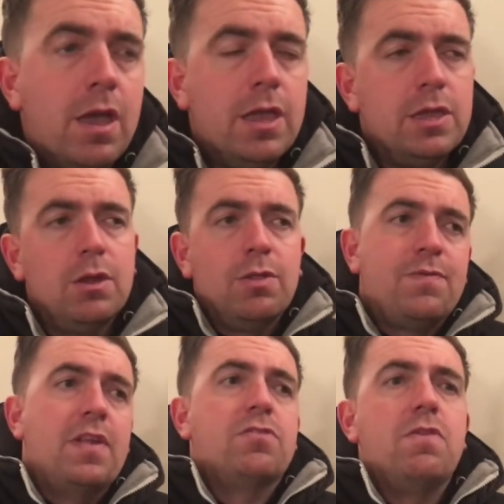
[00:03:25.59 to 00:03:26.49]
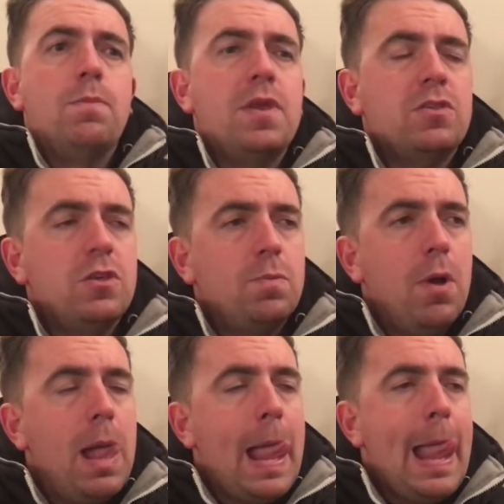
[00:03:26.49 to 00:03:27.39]
the fans are ambitious,
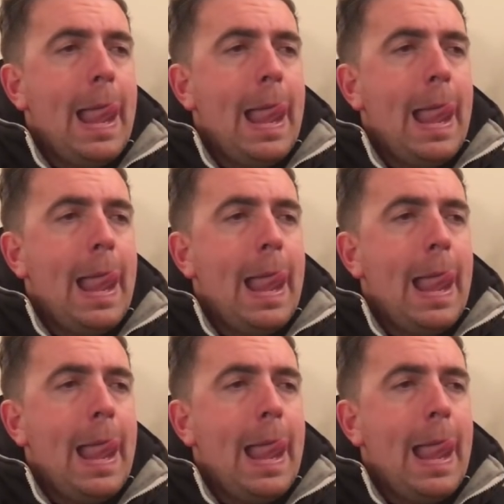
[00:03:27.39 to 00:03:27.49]
but